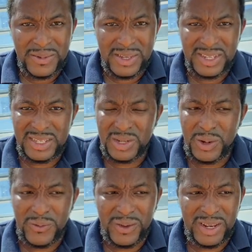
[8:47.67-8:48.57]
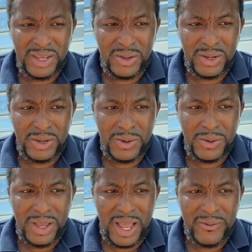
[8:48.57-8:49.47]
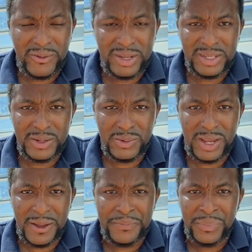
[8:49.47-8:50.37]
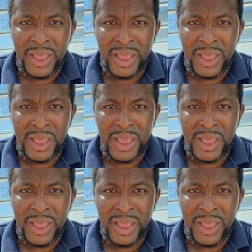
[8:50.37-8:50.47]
So this is a good thing that you can do every single day.